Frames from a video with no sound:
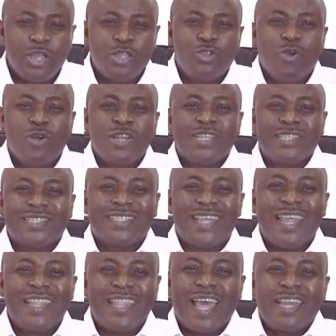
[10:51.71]
you
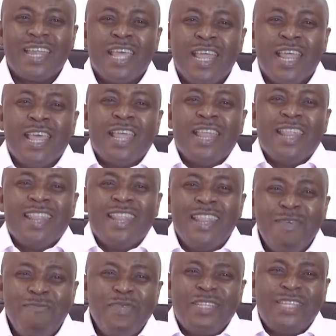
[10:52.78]
understand that
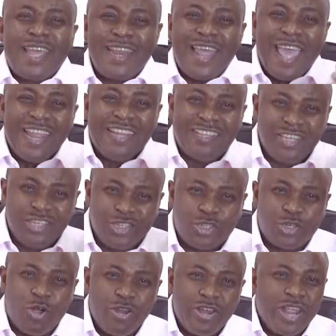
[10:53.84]
limited
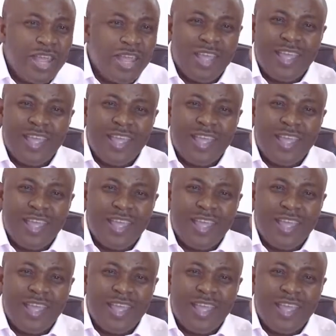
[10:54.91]
edition